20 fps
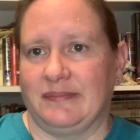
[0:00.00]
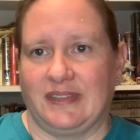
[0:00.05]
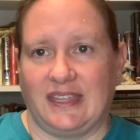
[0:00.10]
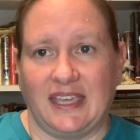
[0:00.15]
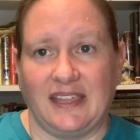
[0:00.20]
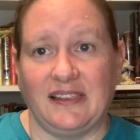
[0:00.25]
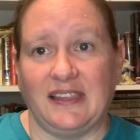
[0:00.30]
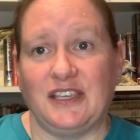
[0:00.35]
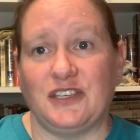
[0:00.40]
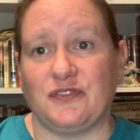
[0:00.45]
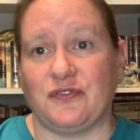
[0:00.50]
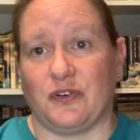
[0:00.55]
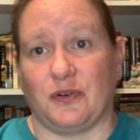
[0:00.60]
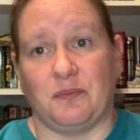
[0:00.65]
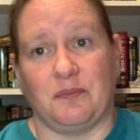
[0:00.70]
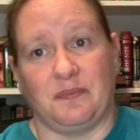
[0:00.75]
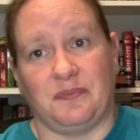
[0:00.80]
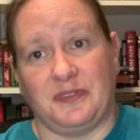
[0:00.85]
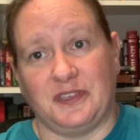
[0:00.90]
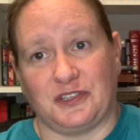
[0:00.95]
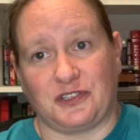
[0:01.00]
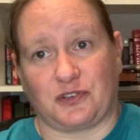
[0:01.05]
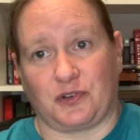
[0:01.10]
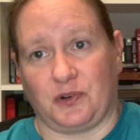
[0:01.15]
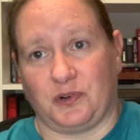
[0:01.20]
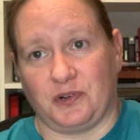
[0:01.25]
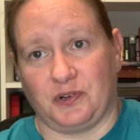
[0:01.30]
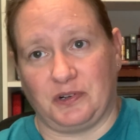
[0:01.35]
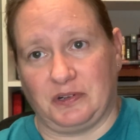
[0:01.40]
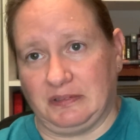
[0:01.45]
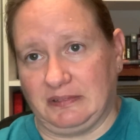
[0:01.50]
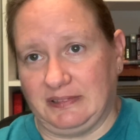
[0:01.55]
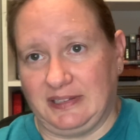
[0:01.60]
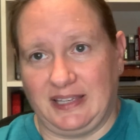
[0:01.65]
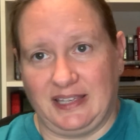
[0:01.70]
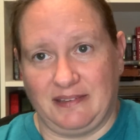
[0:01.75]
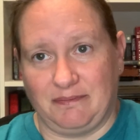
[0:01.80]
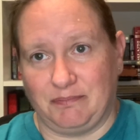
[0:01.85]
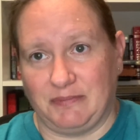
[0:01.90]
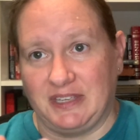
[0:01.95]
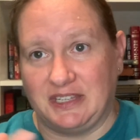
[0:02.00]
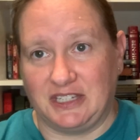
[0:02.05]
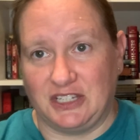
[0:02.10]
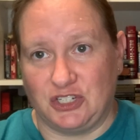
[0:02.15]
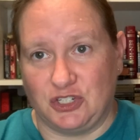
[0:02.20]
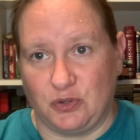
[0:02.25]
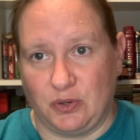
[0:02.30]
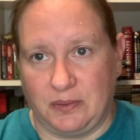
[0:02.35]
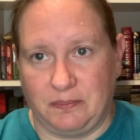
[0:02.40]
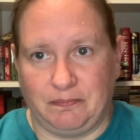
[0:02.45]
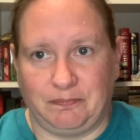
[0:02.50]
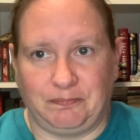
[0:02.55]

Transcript: at least for this girl, it didn't do it.